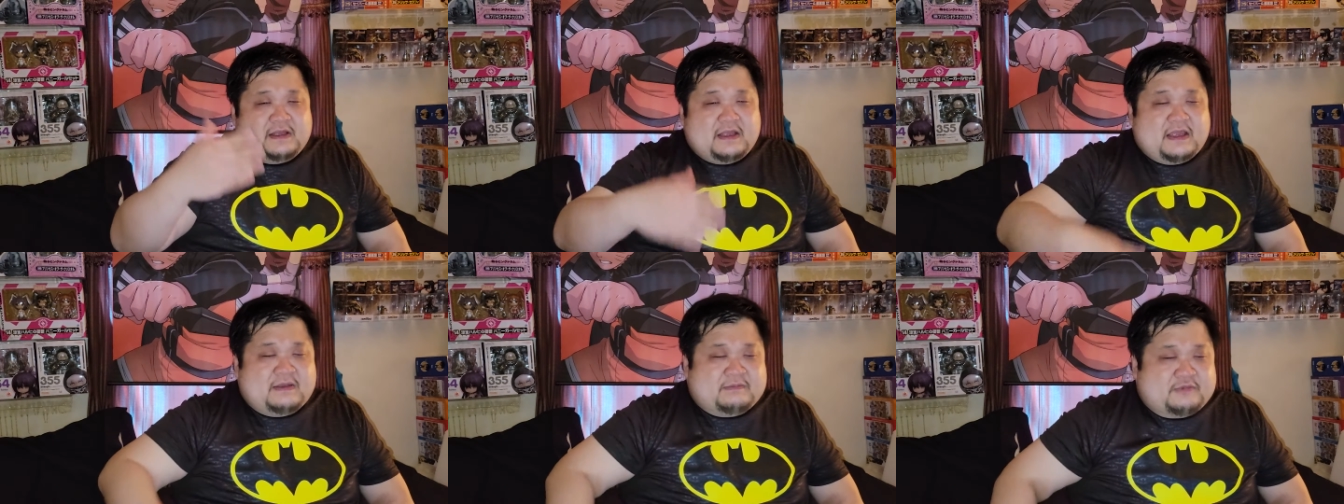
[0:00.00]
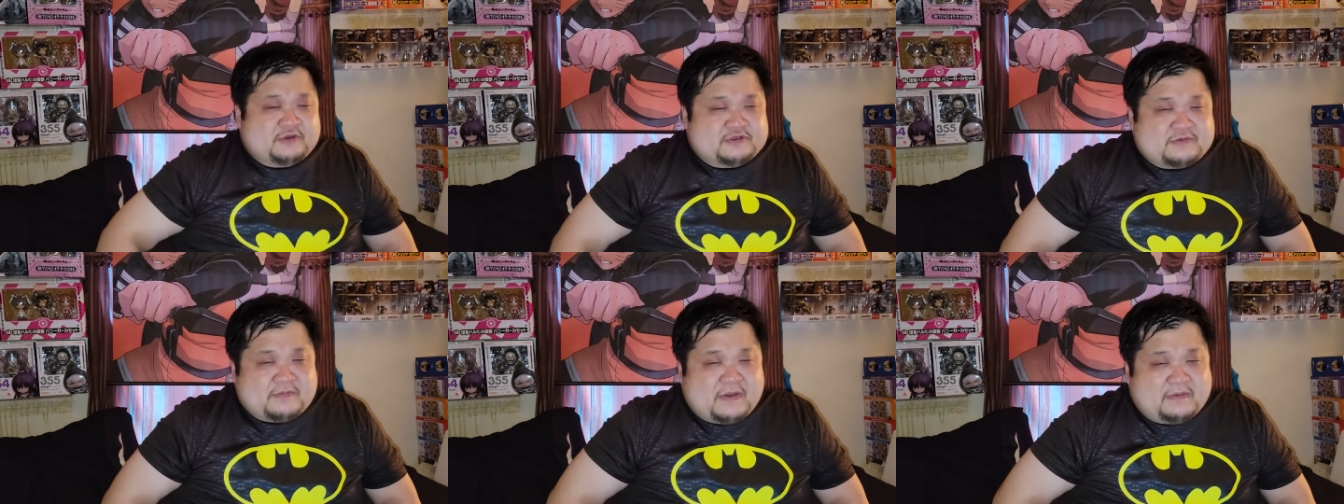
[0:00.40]
And
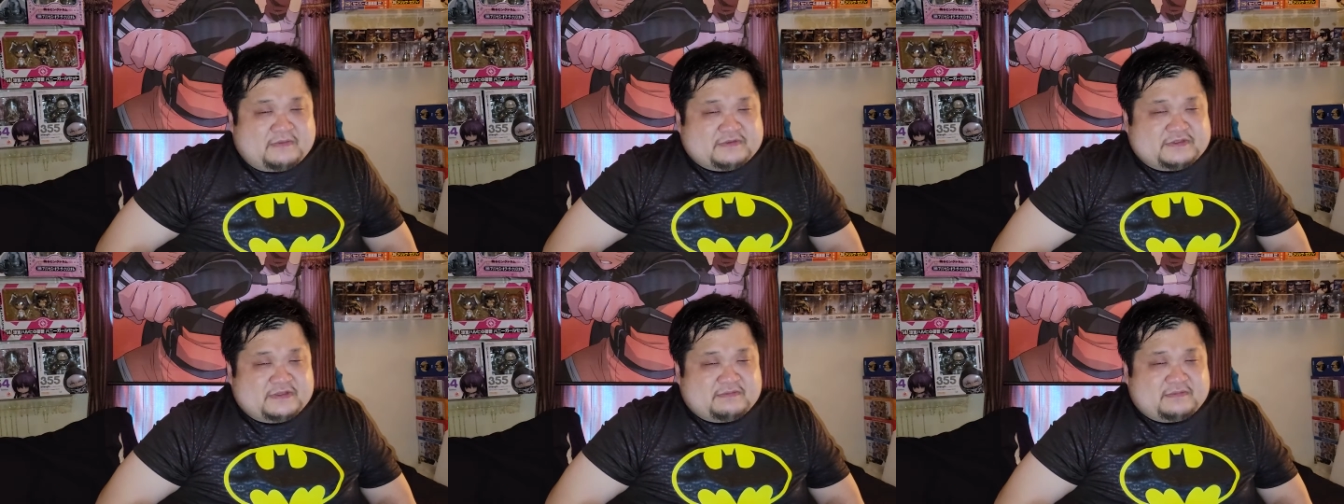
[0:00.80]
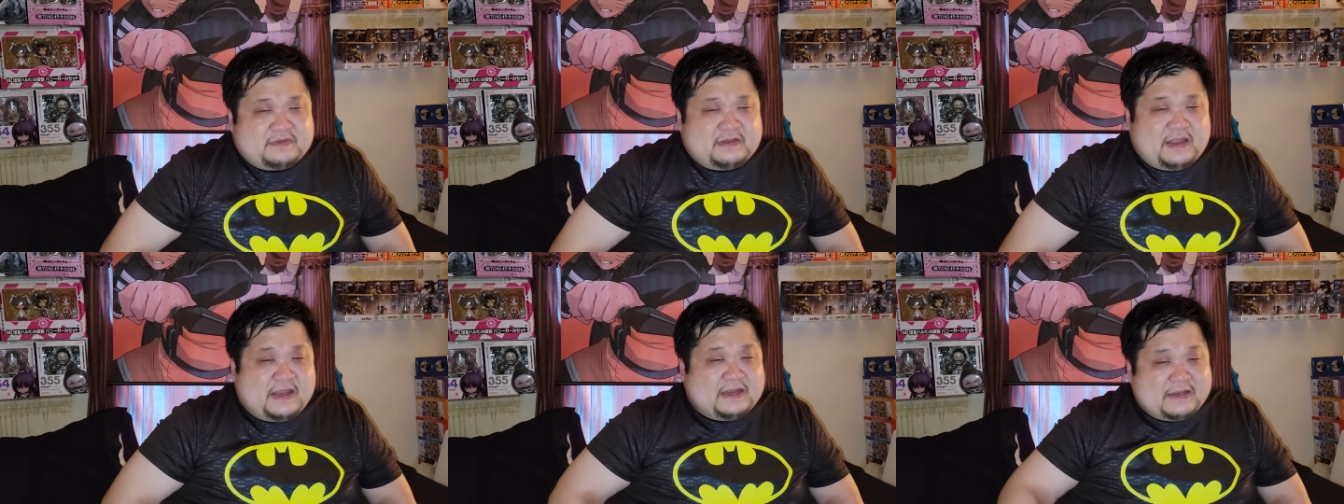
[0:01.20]
Bruce remembers him,
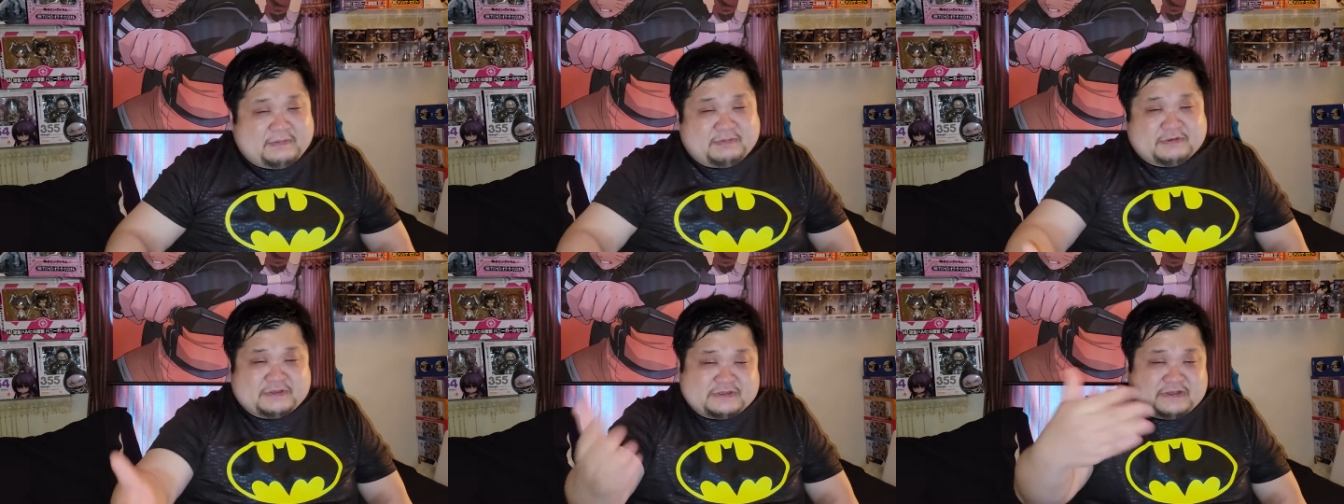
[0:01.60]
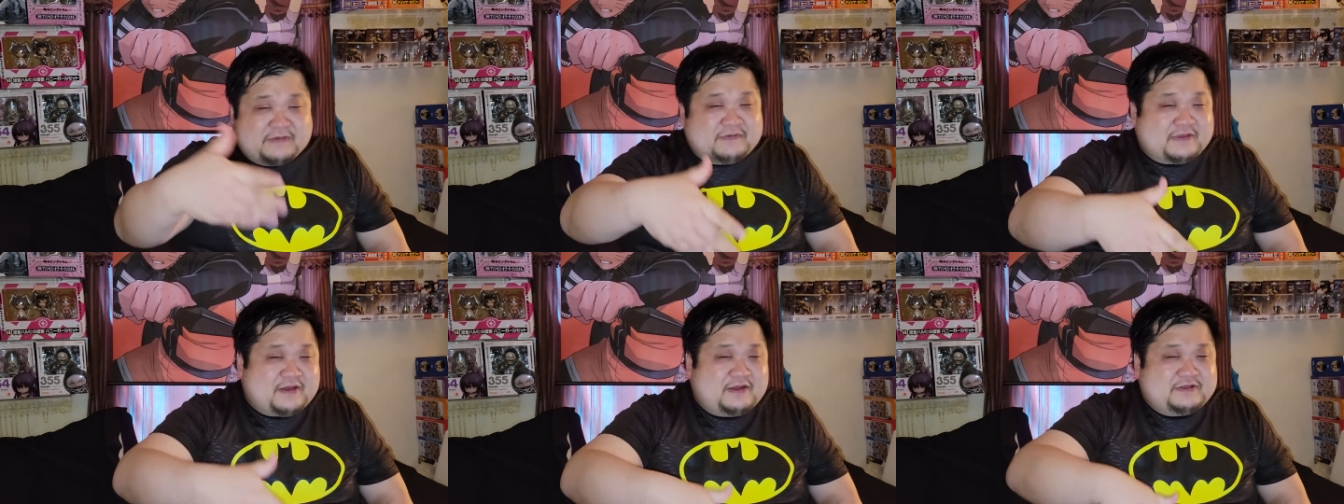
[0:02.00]
and they pull this
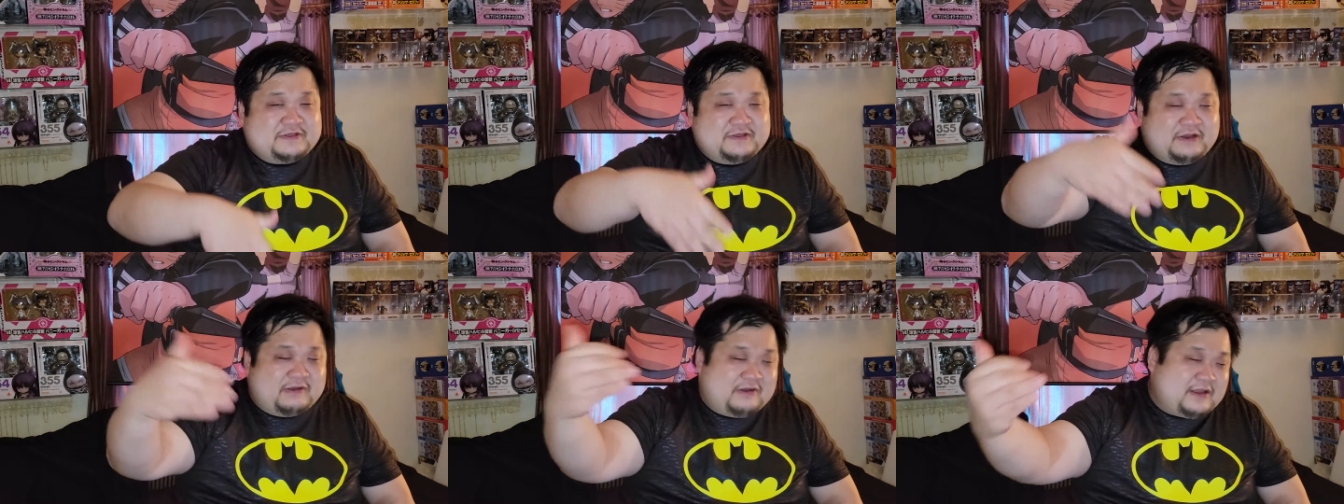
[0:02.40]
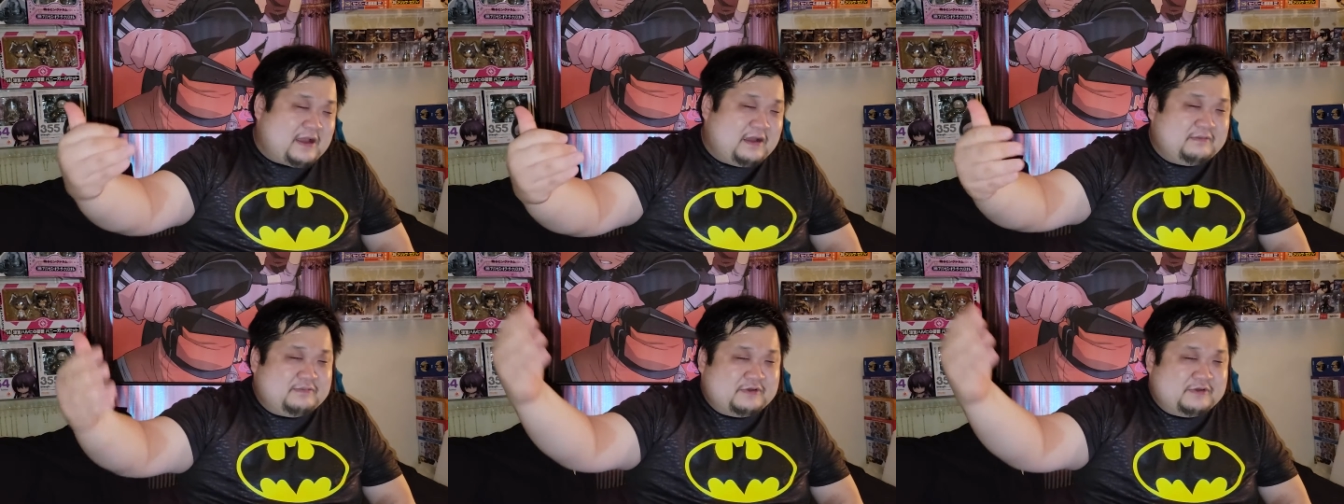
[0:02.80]
out the cartoon or the comic